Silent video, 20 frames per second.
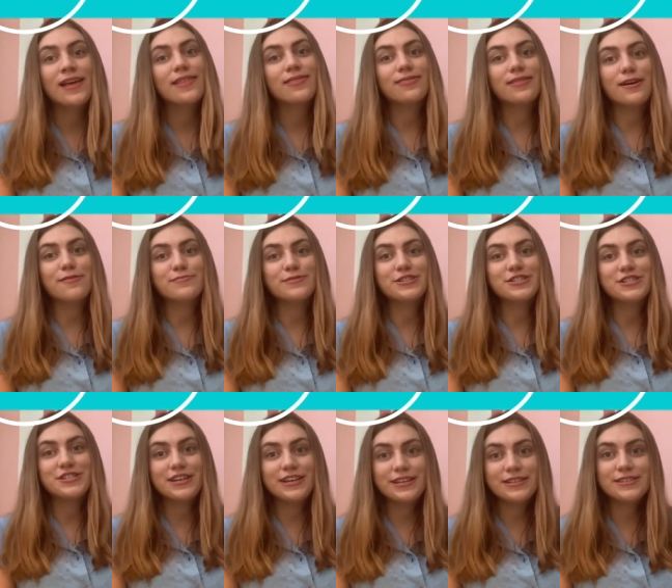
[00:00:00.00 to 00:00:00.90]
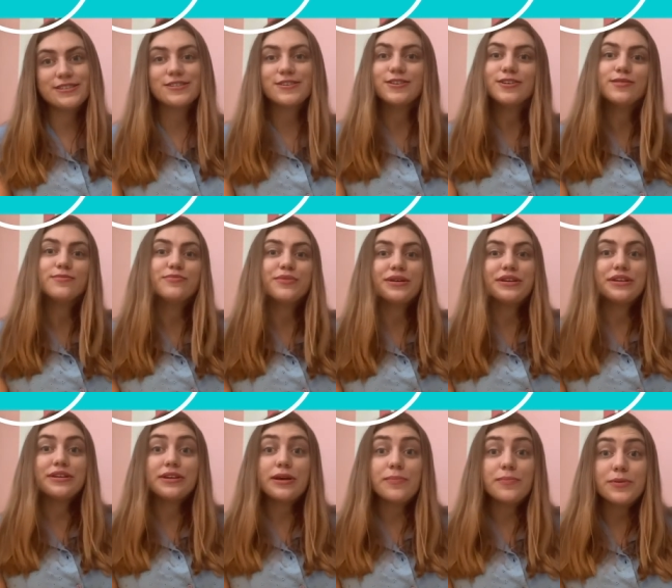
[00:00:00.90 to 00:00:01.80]
that machines could
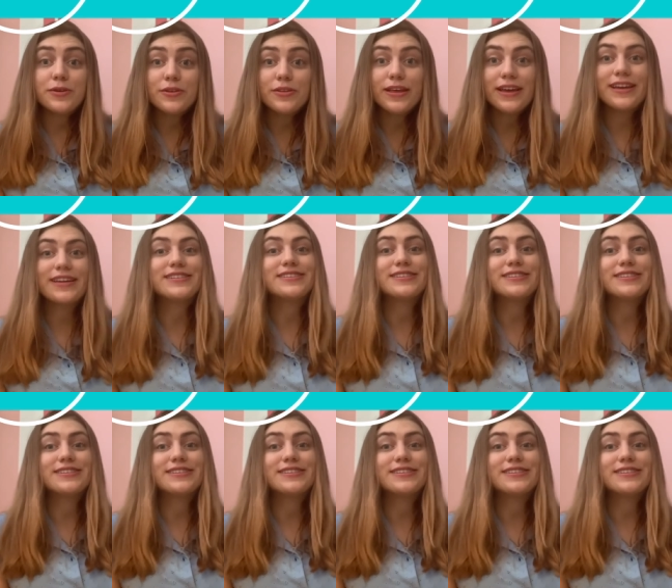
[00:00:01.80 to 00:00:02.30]
manipulate